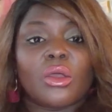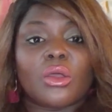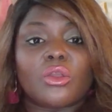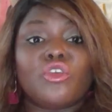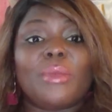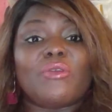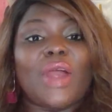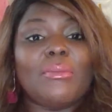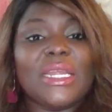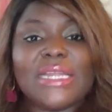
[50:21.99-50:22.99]
You may
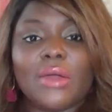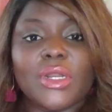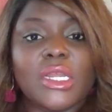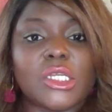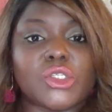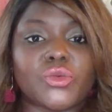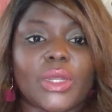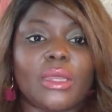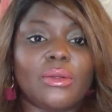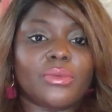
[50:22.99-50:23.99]
write me down in
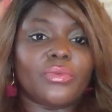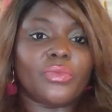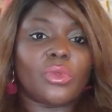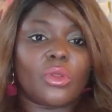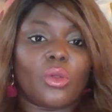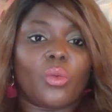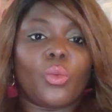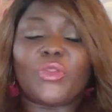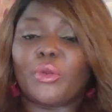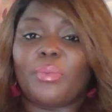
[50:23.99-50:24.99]
history
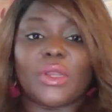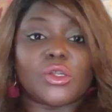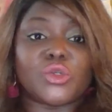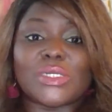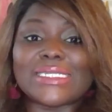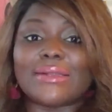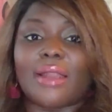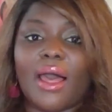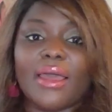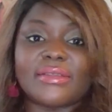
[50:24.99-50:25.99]
with your bitter, twisted
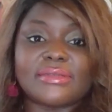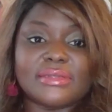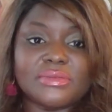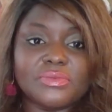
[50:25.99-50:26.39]
lies.